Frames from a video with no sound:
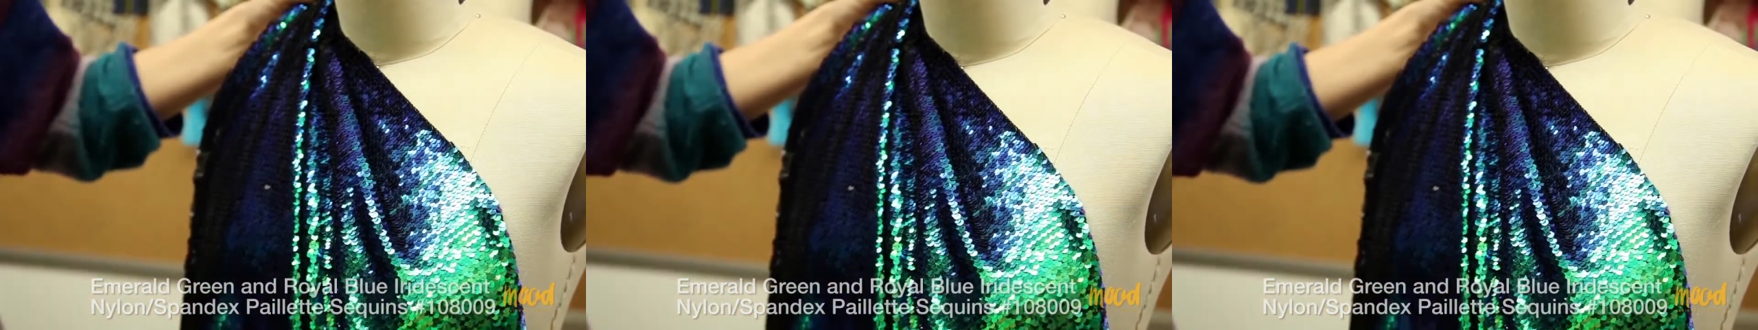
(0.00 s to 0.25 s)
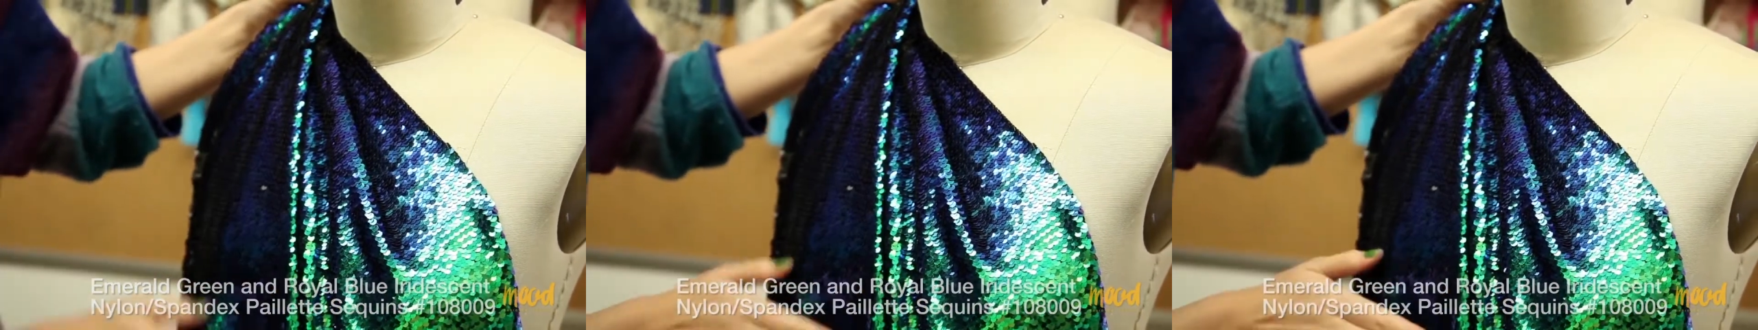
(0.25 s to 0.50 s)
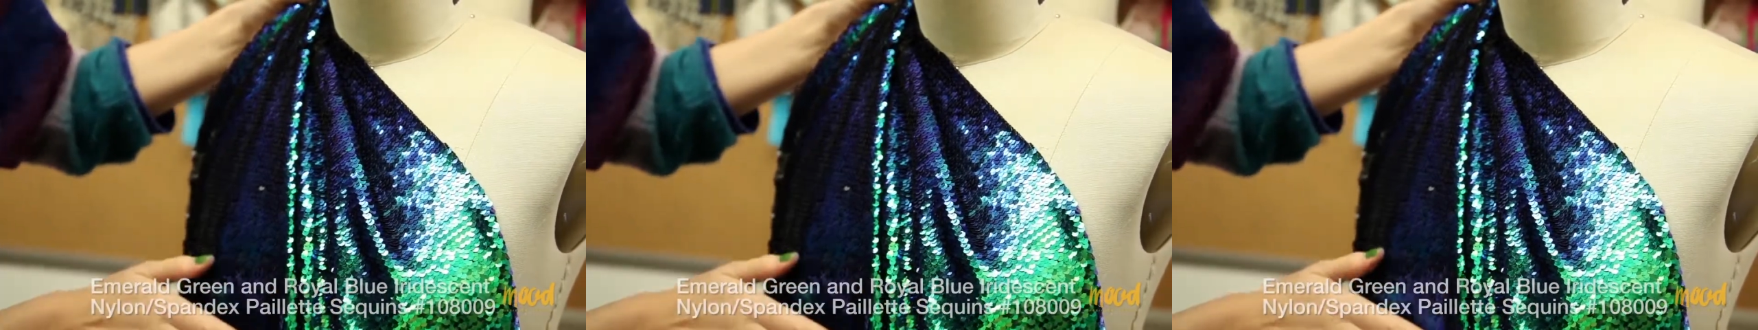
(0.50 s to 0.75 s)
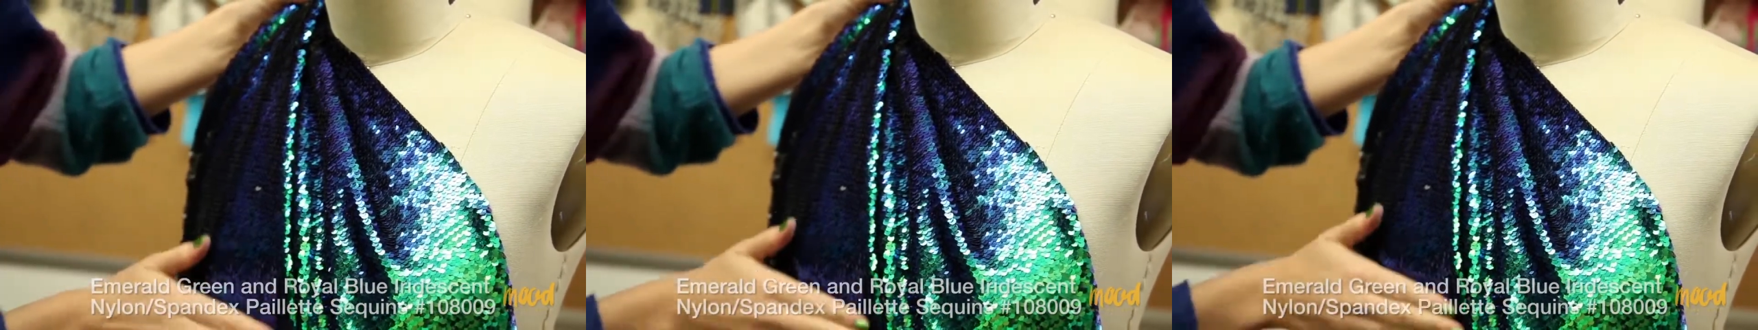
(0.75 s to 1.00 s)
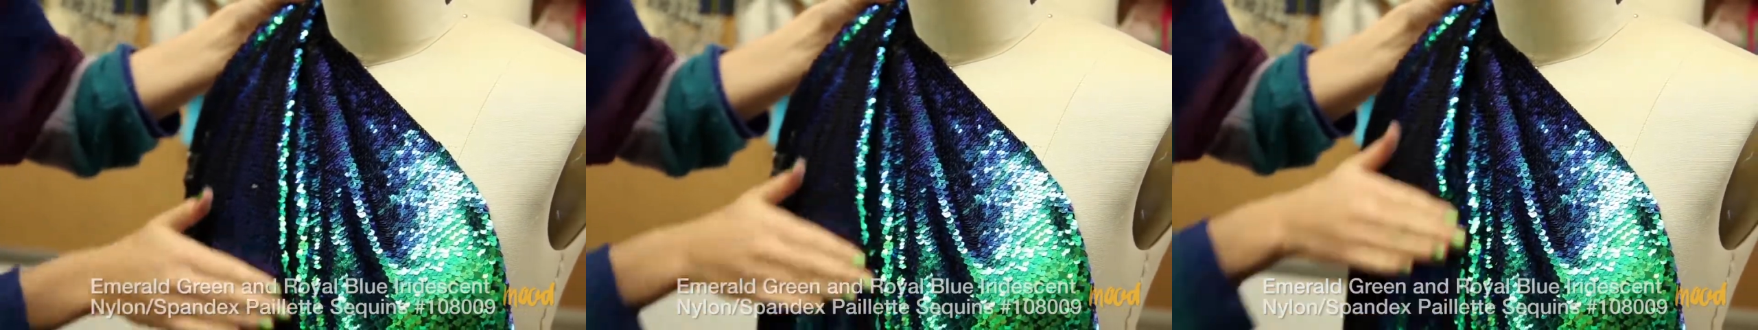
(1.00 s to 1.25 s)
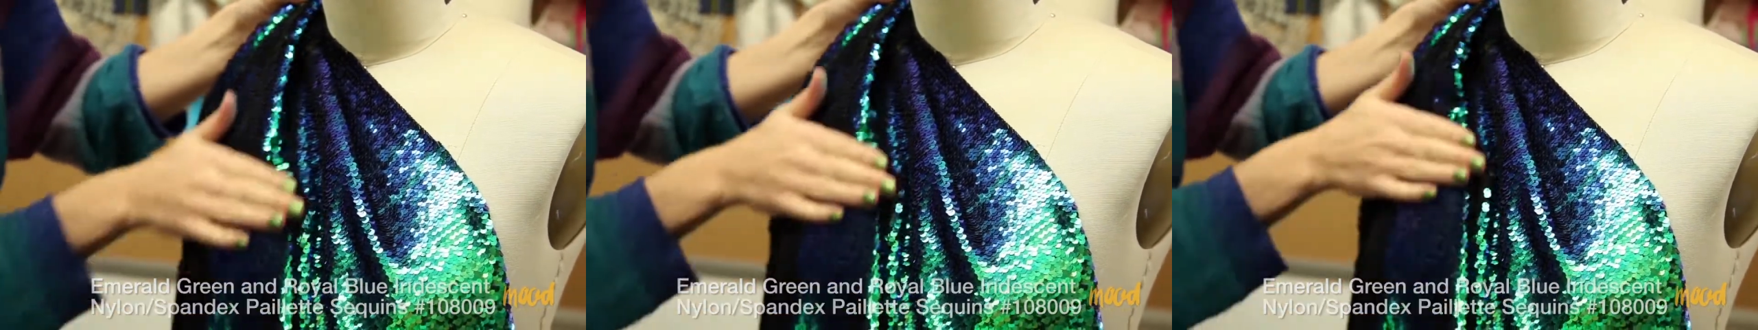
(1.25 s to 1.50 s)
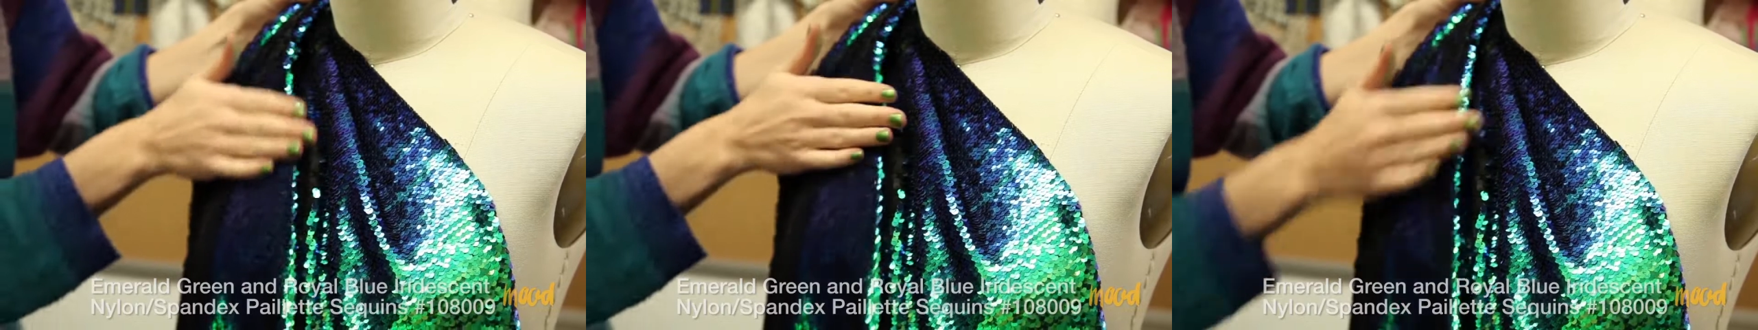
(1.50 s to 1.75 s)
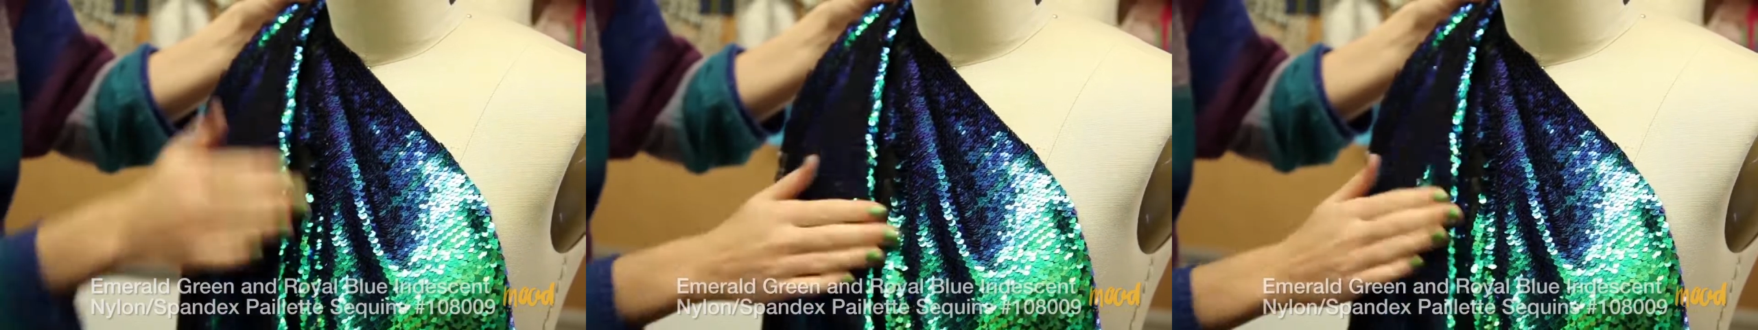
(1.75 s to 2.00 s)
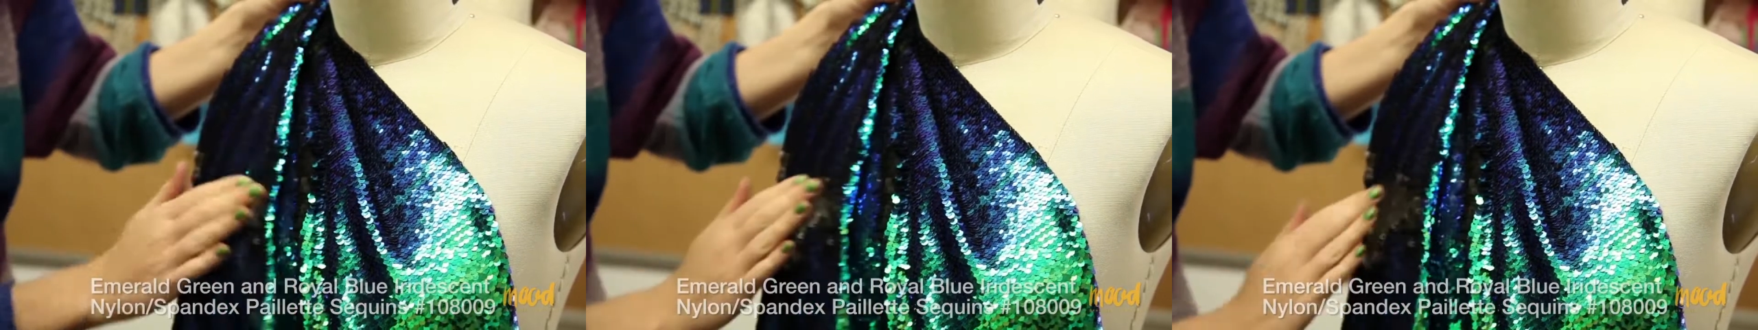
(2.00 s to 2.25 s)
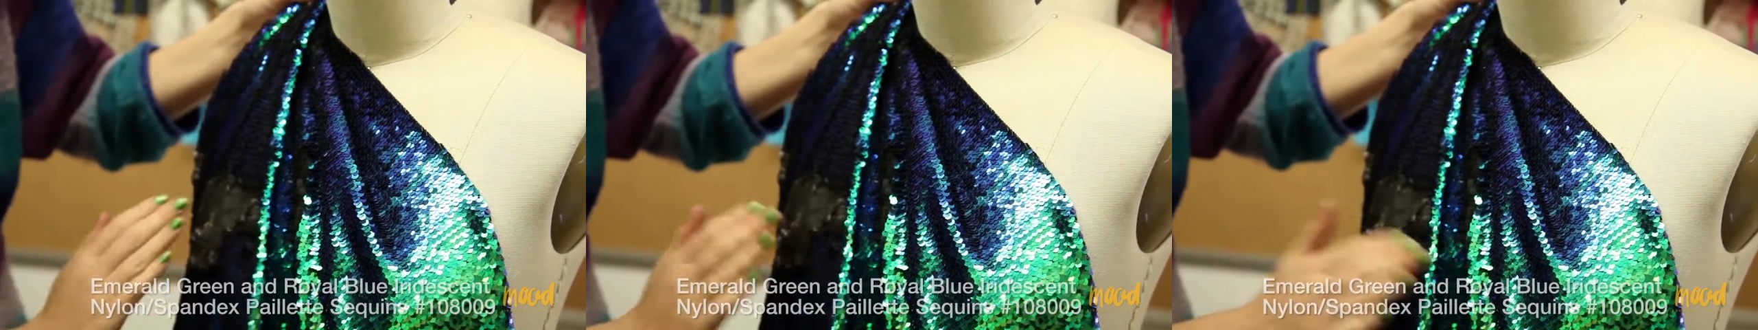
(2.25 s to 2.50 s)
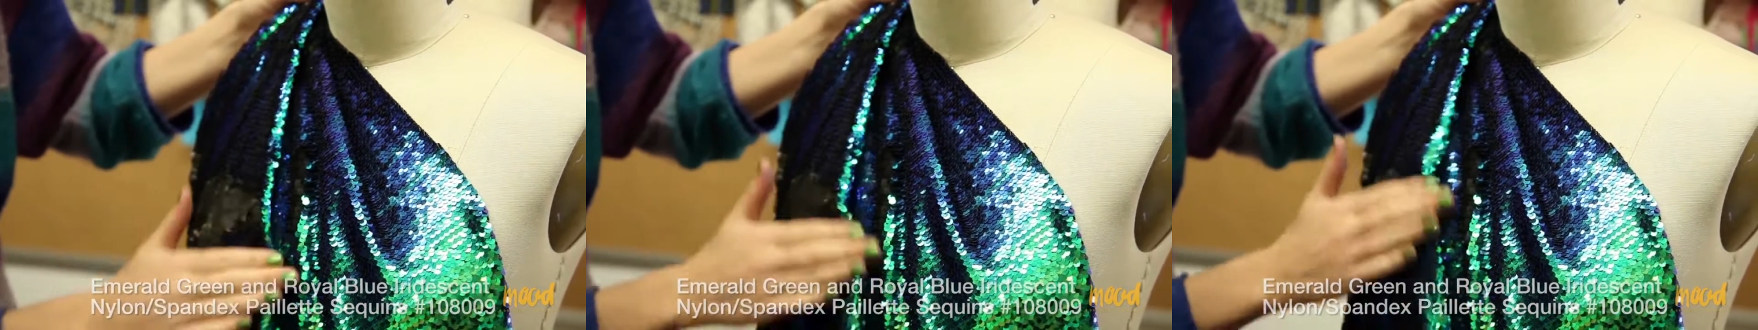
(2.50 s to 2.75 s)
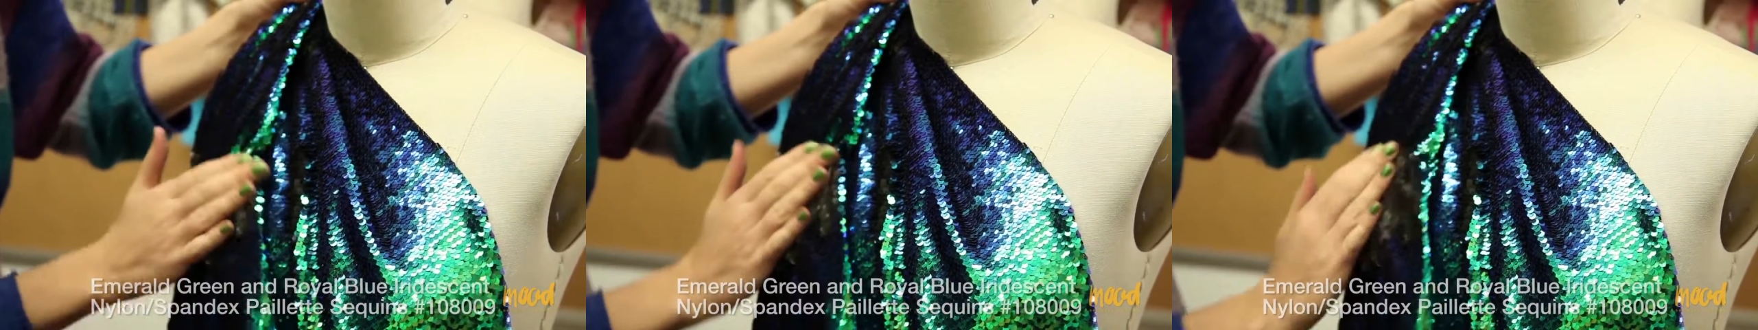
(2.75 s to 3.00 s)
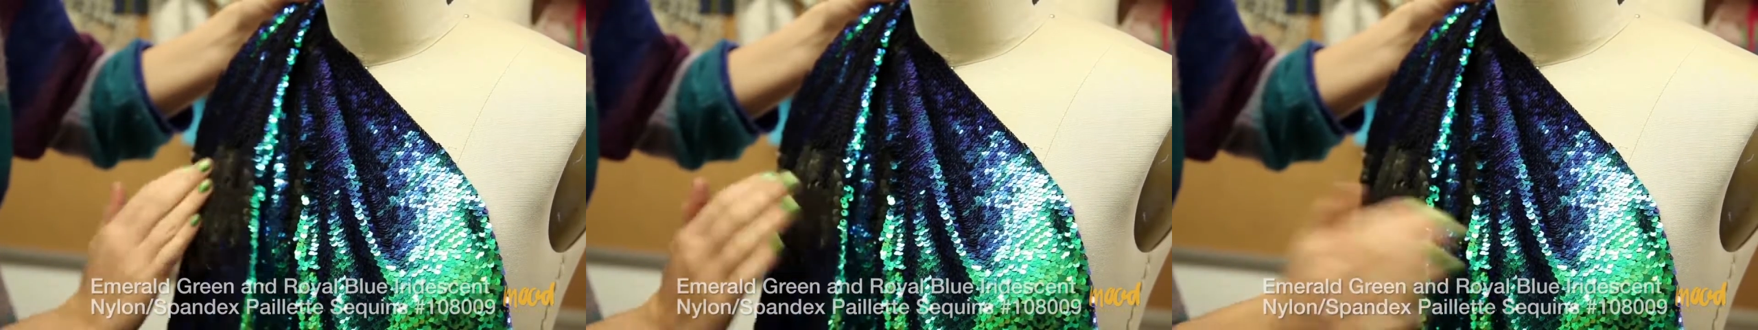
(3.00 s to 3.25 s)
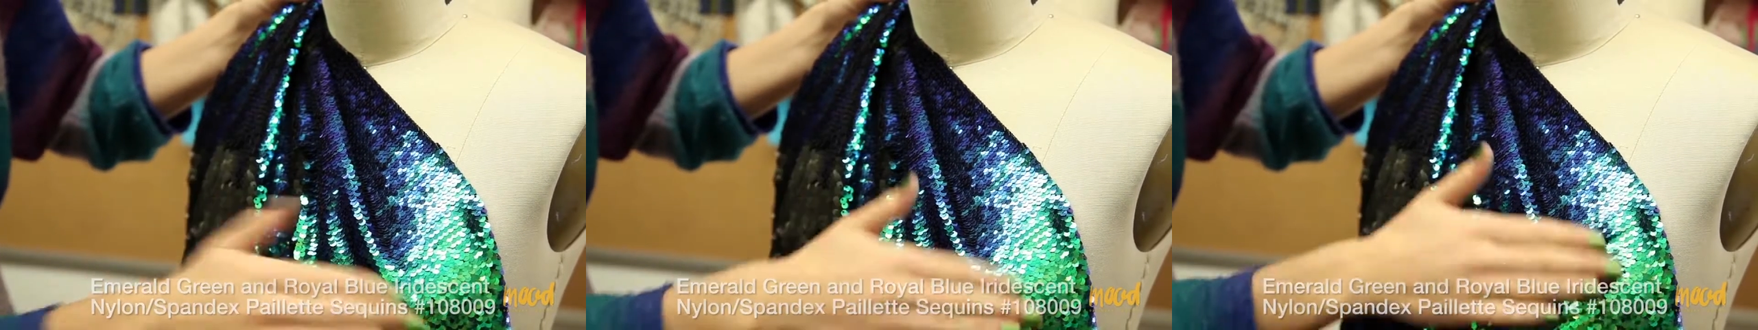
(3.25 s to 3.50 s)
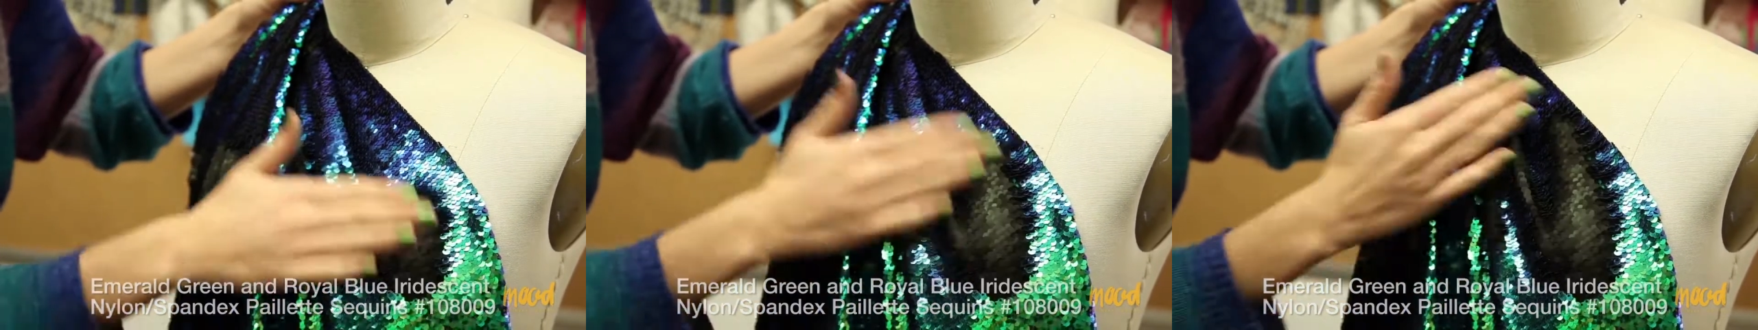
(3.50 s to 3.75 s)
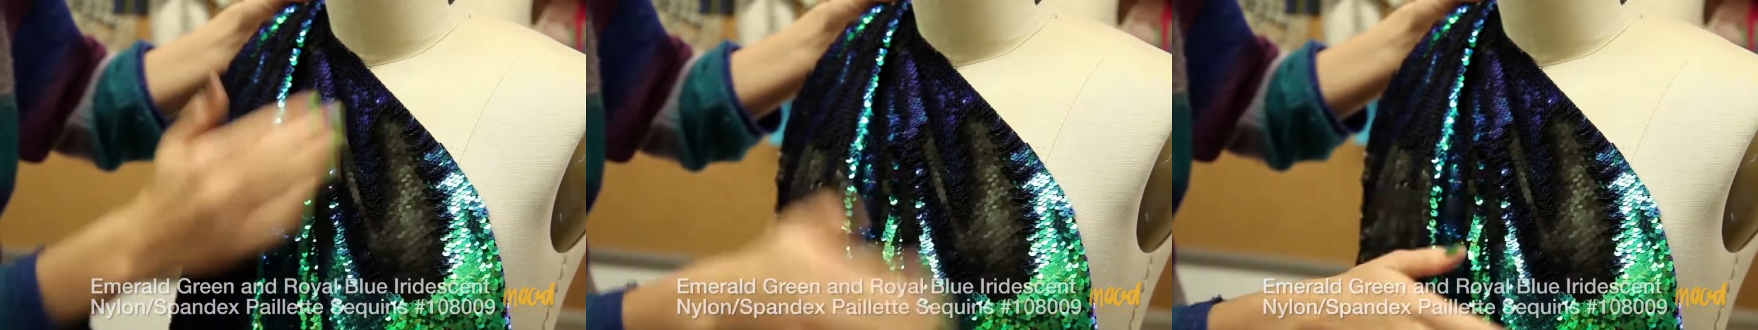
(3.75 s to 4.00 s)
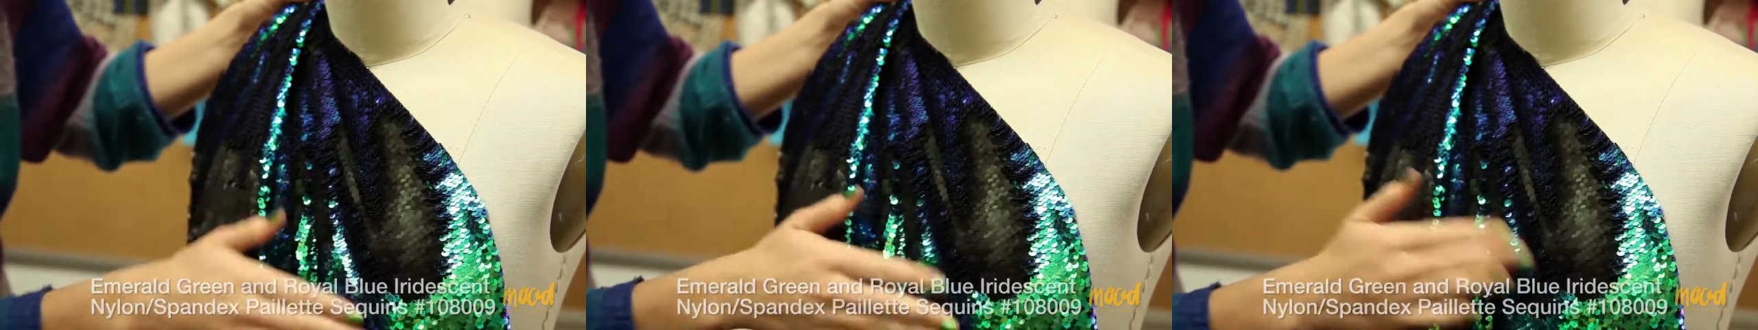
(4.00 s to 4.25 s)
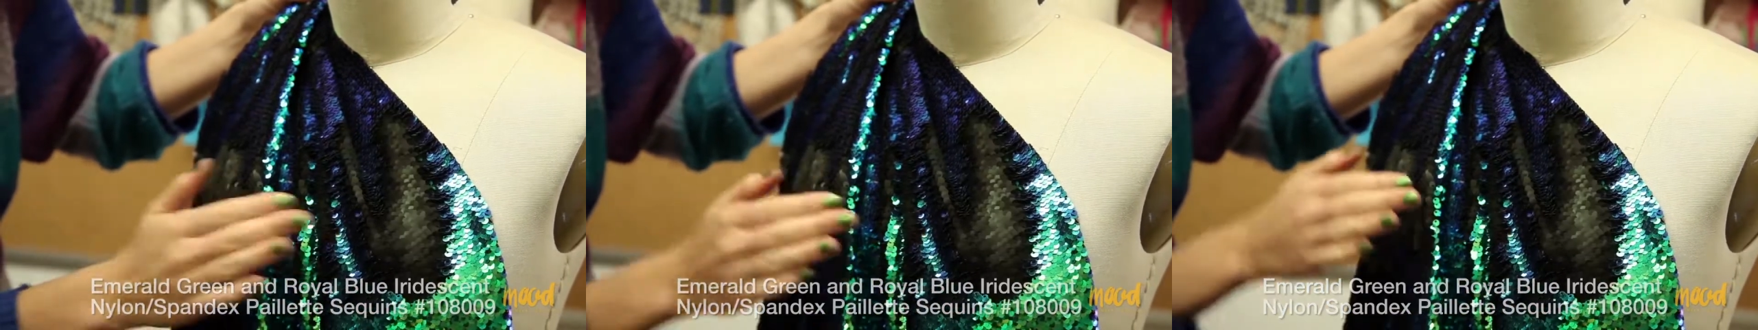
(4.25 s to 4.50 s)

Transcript: No face is visible, so there are no lips to read.